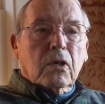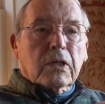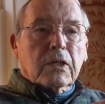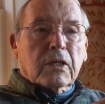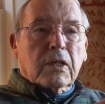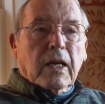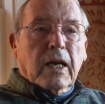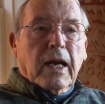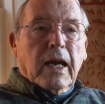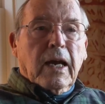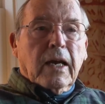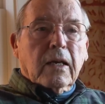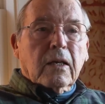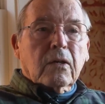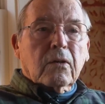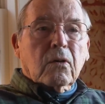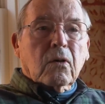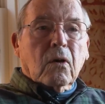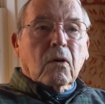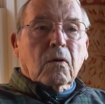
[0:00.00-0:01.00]
attack
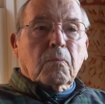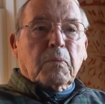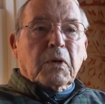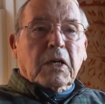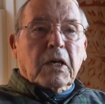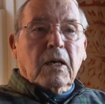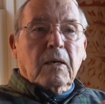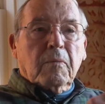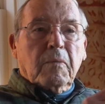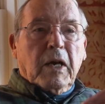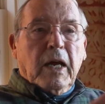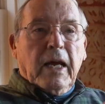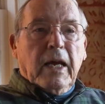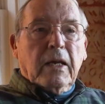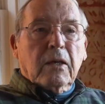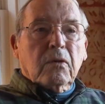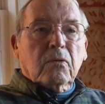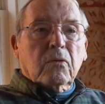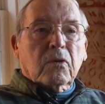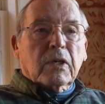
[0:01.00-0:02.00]
or become
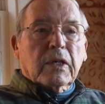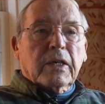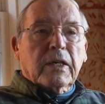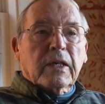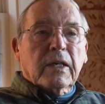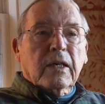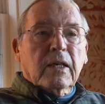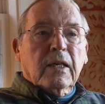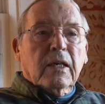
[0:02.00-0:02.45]
angry,